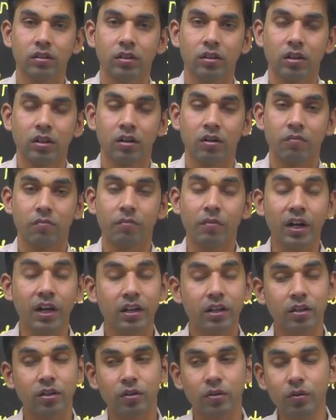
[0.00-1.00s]
but
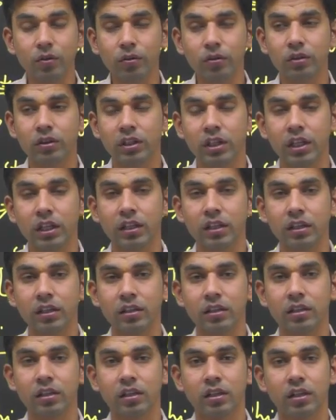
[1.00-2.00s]
you think
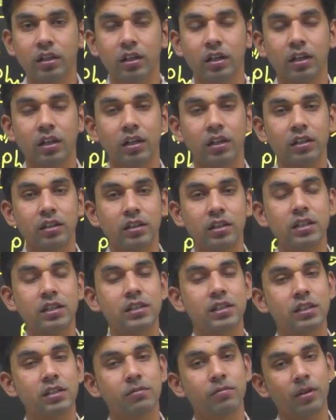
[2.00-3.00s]
this
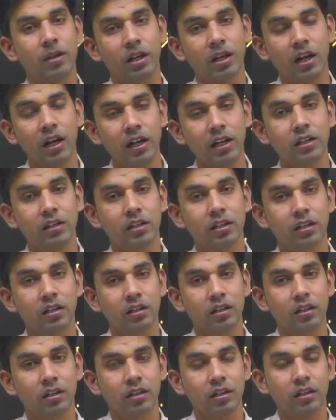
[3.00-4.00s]
is very right.
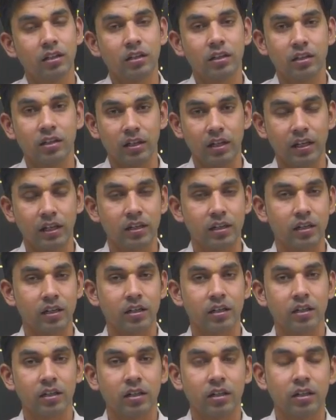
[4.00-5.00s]
Like
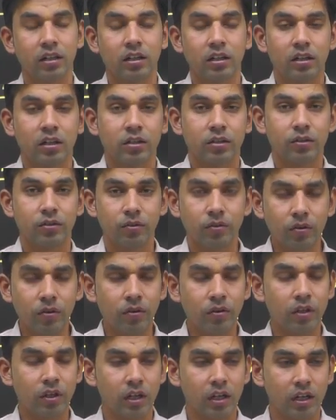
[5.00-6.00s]
you
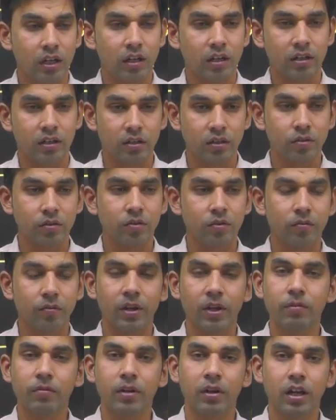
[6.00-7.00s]
know very
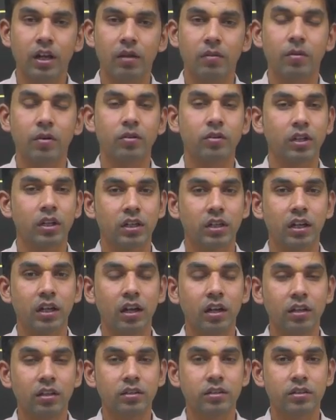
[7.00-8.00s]
well about the
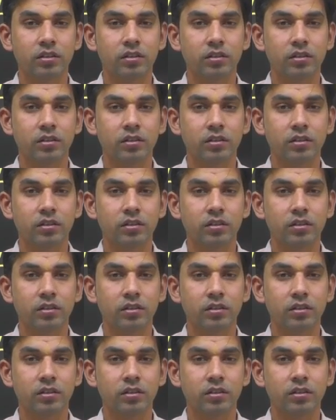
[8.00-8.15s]
terrorists.